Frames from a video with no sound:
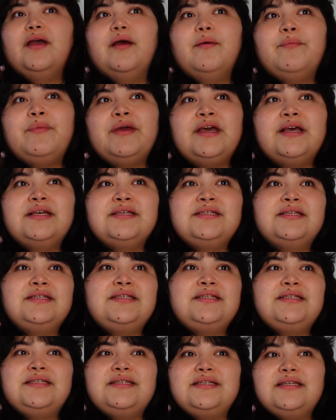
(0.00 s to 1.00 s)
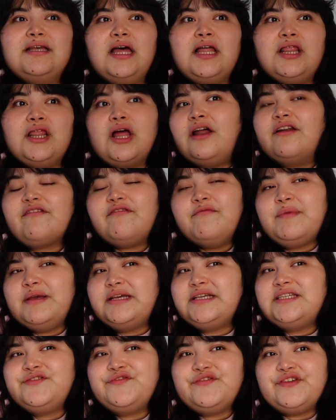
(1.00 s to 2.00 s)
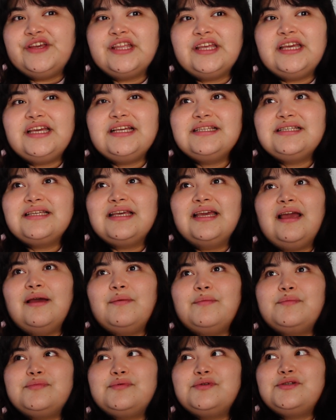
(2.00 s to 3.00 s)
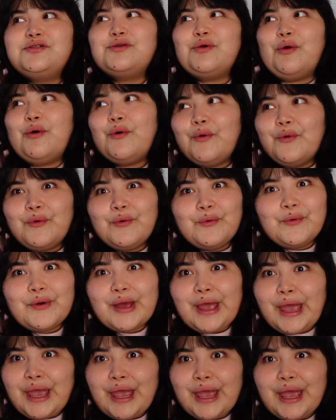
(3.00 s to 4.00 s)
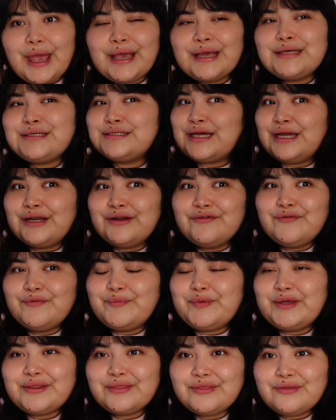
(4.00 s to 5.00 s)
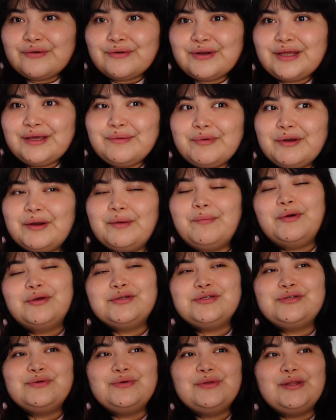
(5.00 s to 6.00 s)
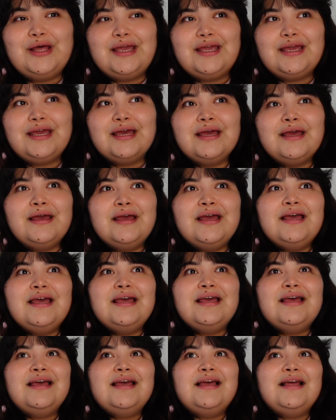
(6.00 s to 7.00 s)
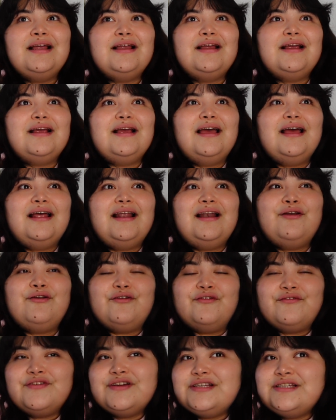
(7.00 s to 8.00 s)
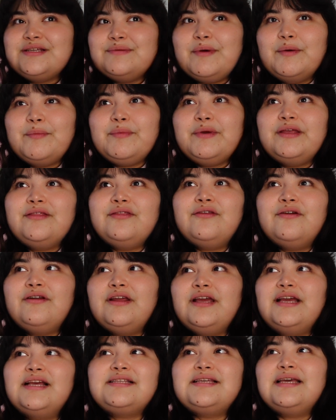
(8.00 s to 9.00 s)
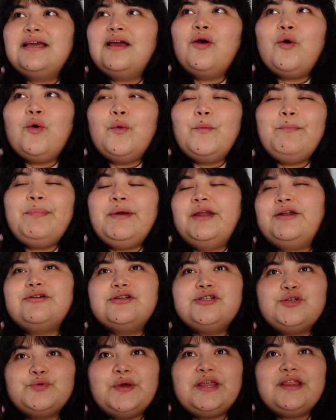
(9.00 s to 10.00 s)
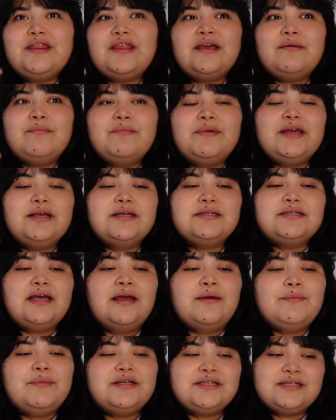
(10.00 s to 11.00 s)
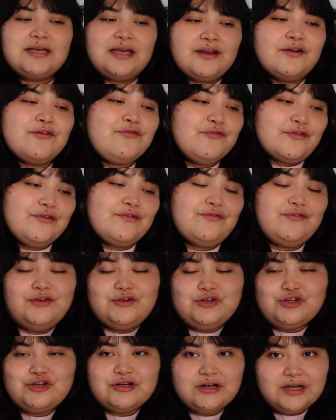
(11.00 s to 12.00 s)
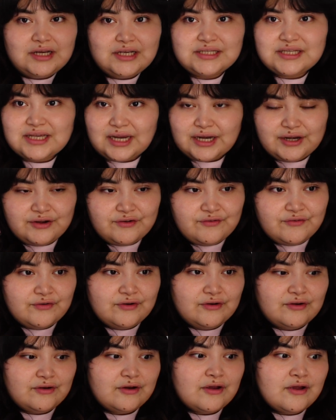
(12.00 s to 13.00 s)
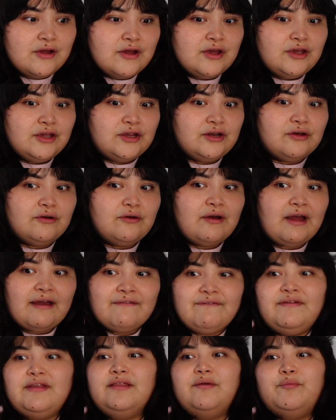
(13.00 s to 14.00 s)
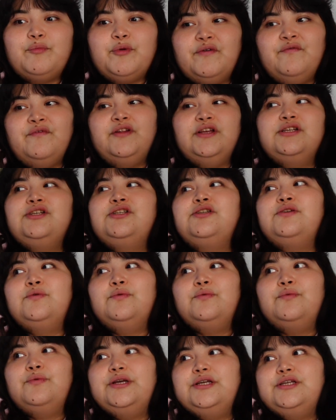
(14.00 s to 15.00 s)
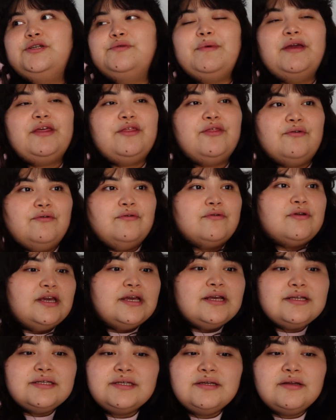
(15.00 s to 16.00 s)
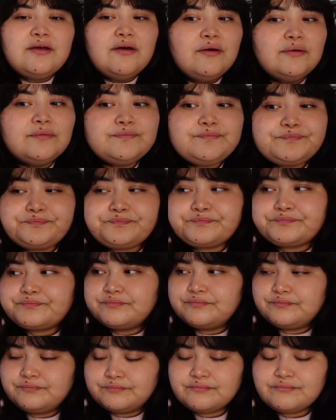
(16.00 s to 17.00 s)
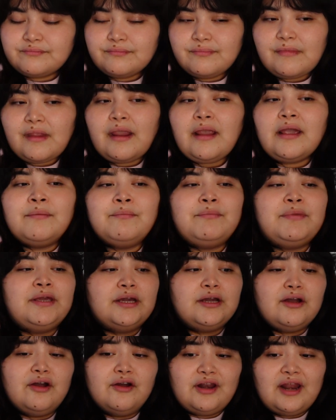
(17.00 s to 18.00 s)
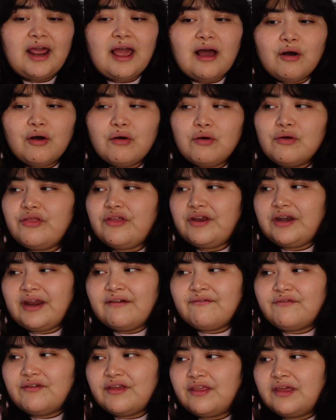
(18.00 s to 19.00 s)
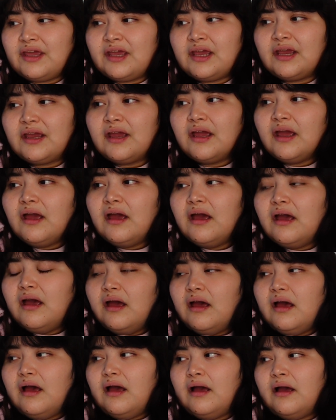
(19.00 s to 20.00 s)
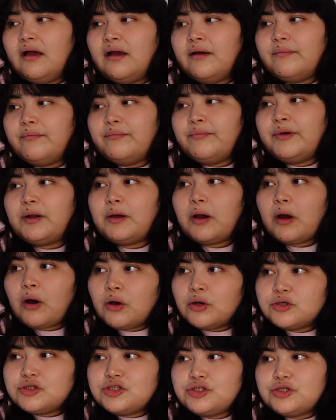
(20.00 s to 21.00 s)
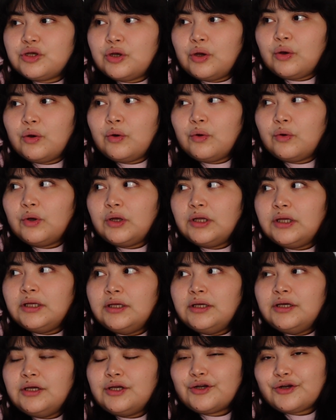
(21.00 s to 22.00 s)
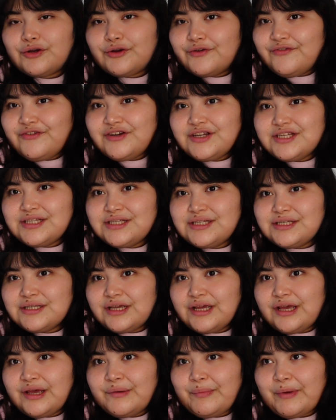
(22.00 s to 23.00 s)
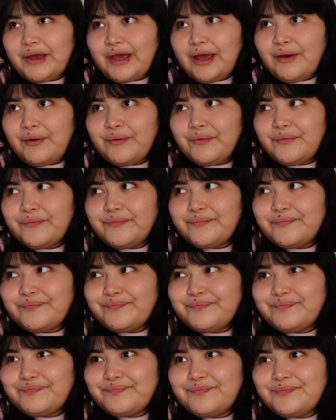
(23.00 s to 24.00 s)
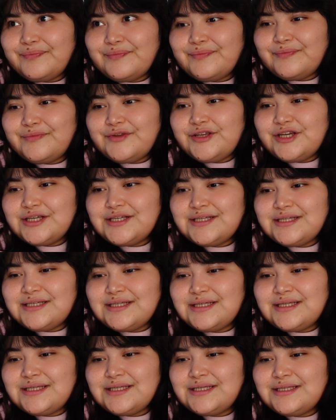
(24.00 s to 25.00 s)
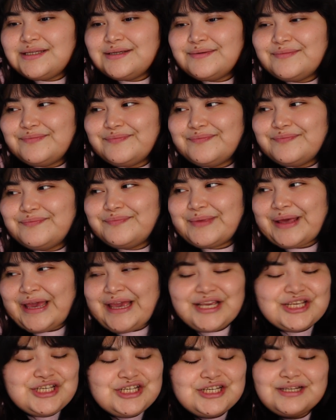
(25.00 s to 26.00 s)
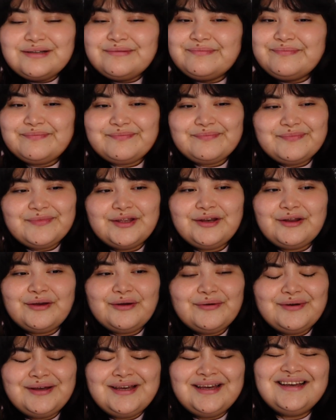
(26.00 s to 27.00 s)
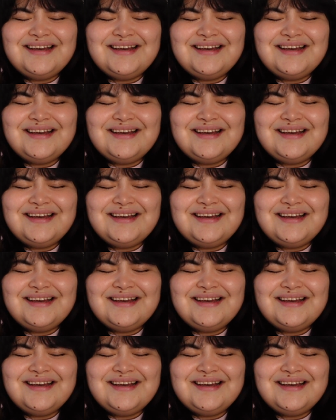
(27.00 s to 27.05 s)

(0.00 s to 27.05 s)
because it's a lot of mixed feelings. Like, I'm so excited for being 30, but I'm also like nervous about being 30. It's like a whole bittersweet thing, because I'm excited for the future, excited for, you know, having the privilege to reach my 30s, you know, and be in good health and everything. But I'm also nervous about just aging, you know.